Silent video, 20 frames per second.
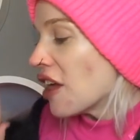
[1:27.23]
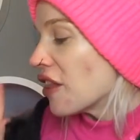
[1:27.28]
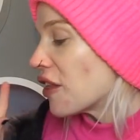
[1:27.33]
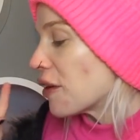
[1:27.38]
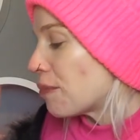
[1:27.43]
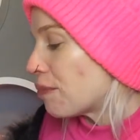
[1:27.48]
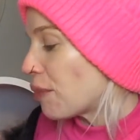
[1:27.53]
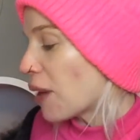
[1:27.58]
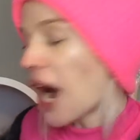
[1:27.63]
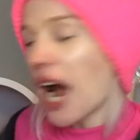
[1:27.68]

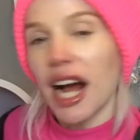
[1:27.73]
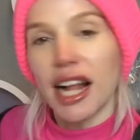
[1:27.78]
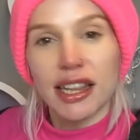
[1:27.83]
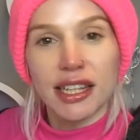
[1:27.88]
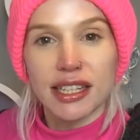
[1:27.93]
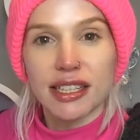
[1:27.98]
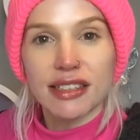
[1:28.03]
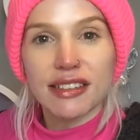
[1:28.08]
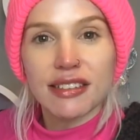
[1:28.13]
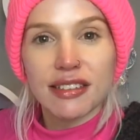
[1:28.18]
The
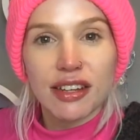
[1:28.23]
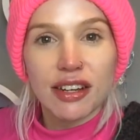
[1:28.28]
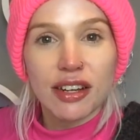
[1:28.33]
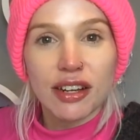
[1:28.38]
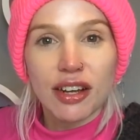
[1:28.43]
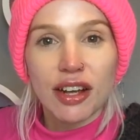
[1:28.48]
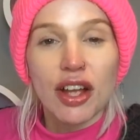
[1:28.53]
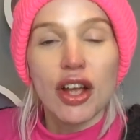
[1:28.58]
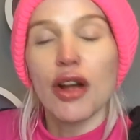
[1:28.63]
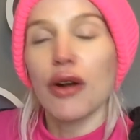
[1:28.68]
palette
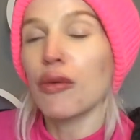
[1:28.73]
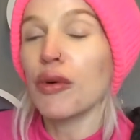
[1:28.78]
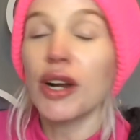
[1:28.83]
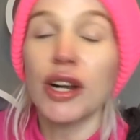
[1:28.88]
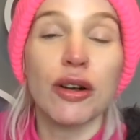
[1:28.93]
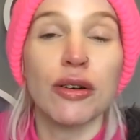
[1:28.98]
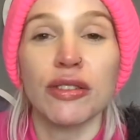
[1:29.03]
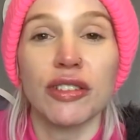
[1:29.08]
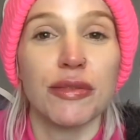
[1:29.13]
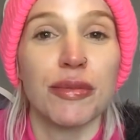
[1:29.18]
we're
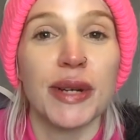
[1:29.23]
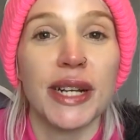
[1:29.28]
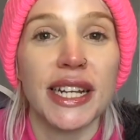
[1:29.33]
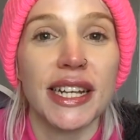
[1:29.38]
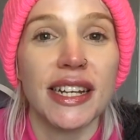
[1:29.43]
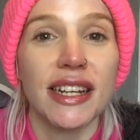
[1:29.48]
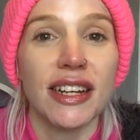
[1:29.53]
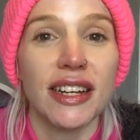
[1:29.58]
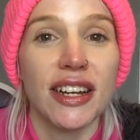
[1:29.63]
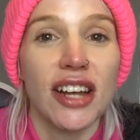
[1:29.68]
going to
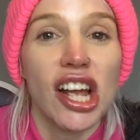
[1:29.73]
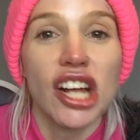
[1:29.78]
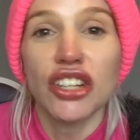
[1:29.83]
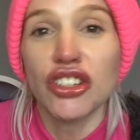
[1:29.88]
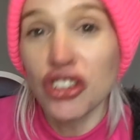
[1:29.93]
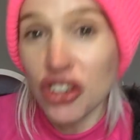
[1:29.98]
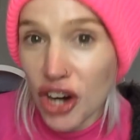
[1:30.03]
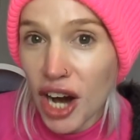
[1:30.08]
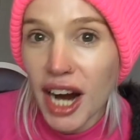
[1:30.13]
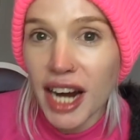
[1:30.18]
be
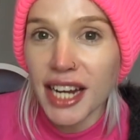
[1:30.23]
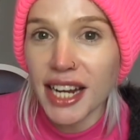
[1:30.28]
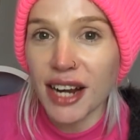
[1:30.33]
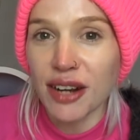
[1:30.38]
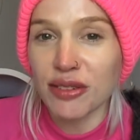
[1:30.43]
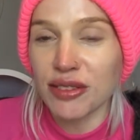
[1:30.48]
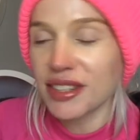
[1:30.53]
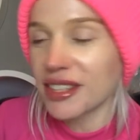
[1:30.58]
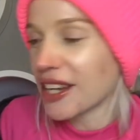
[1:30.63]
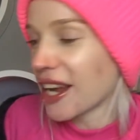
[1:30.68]
trying
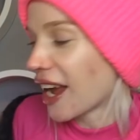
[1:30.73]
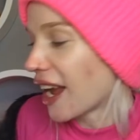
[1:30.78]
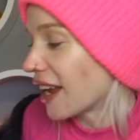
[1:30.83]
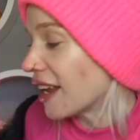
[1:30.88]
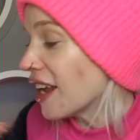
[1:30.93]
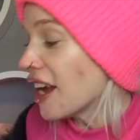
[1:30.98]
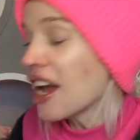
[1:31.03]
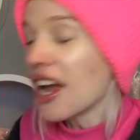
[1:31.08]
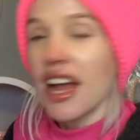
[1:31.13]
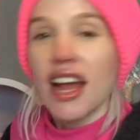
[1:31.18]
out
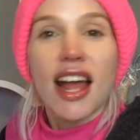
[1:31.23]
today,